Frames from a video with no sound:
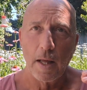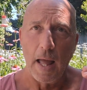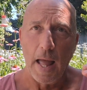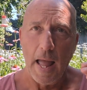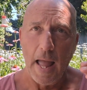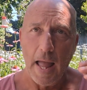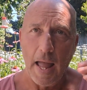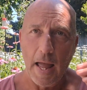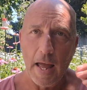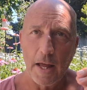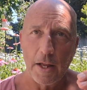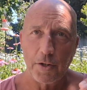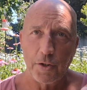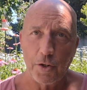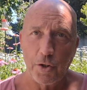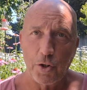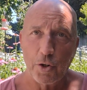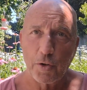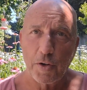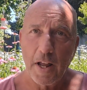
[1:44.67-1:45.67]
and
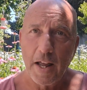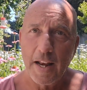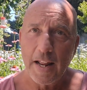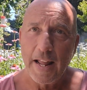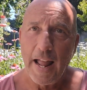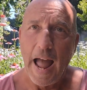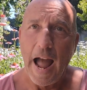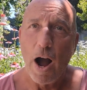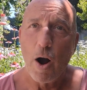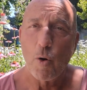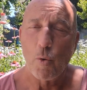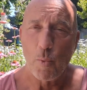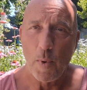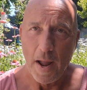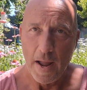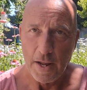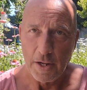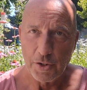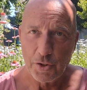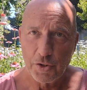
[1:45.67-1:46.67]
you're getting
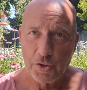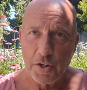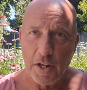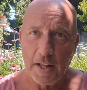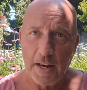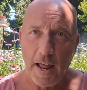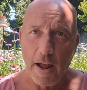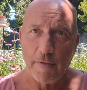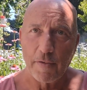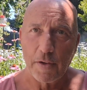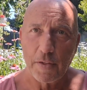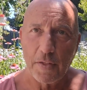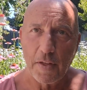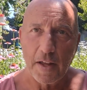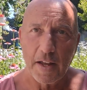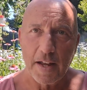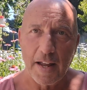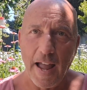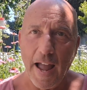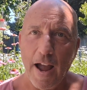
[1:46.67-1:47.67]
outraged at
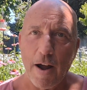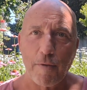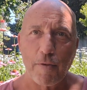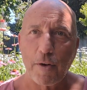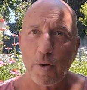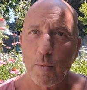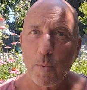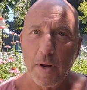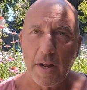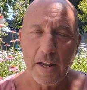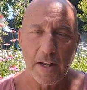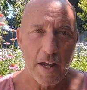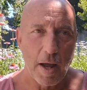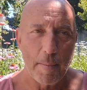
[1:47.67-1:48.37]
everything every week?